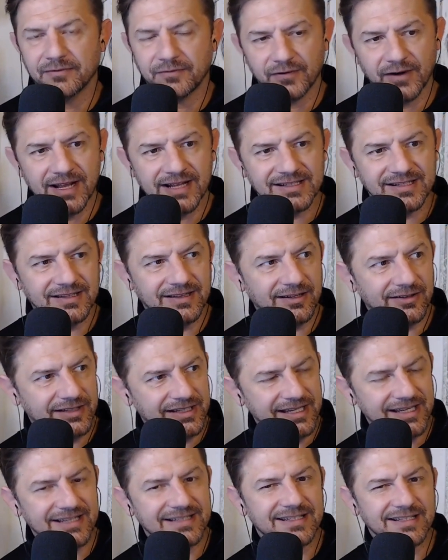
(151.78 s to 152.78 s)
and friends and their
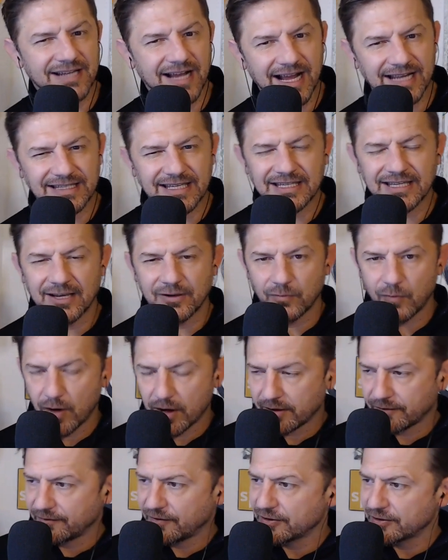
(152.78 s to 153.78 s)
kids and hiking and
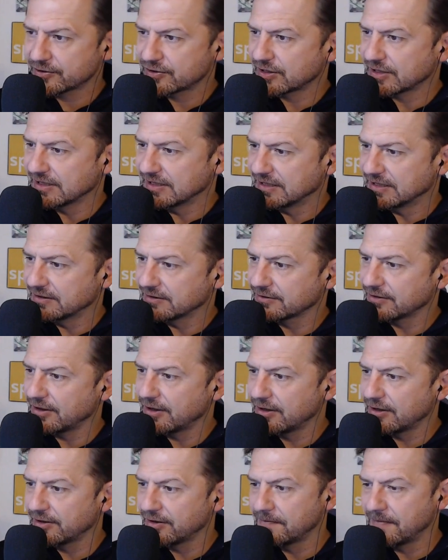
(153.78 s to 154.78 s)
waterfalls. You can hear
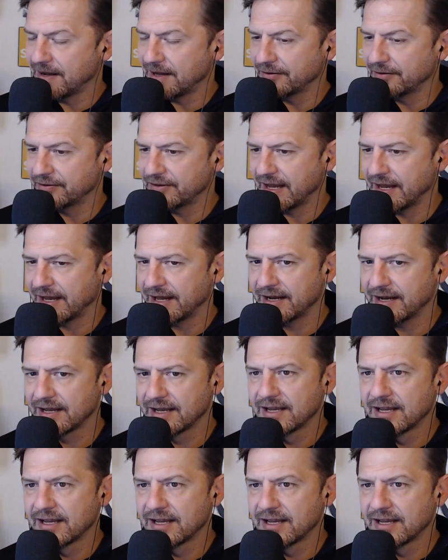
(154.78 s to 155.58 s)
all about that.